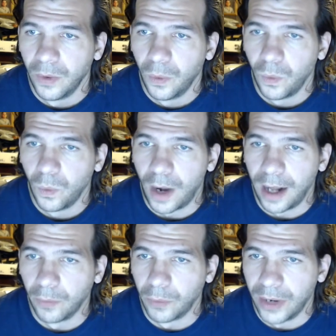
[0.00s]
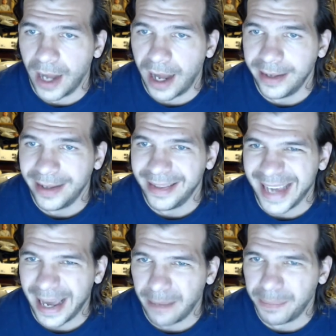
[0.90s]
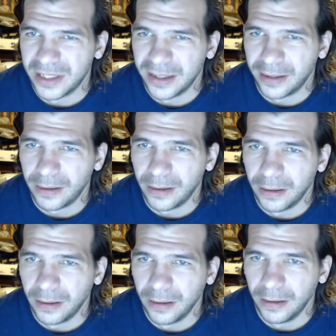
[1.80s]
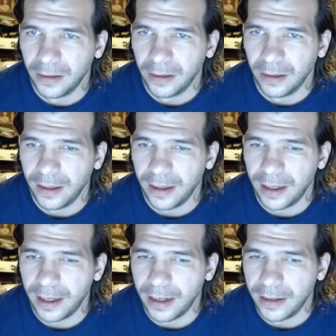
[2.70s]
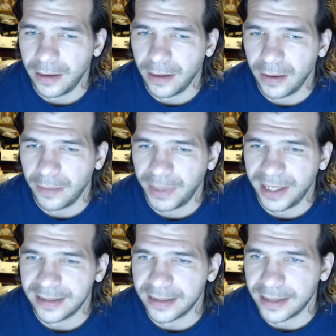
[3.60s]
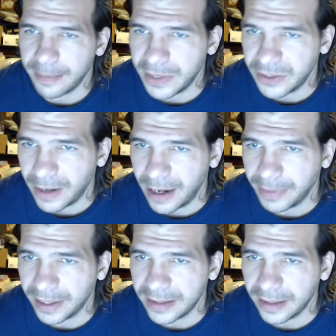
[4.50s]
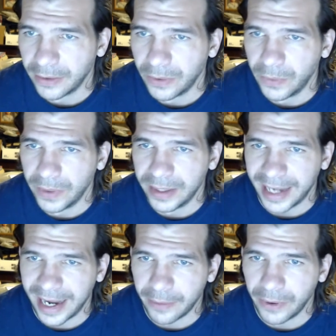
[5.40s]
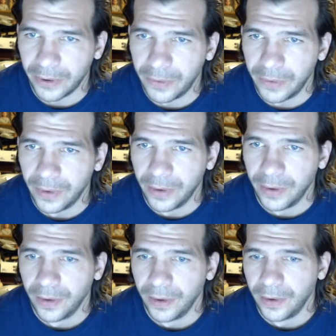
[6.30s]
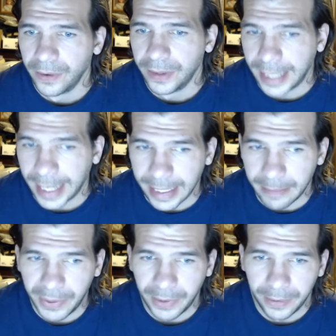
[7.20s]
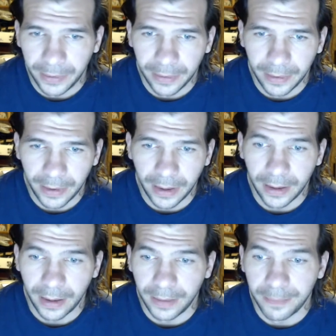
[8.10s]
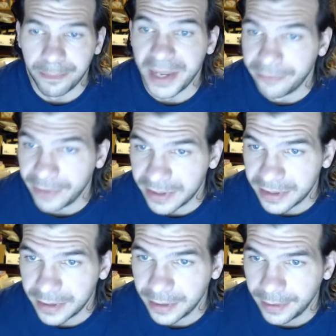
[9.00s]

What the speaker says: while we're not in the epicenter, in places like Metropolis, Illinois, Cairo, Cape, Memphis,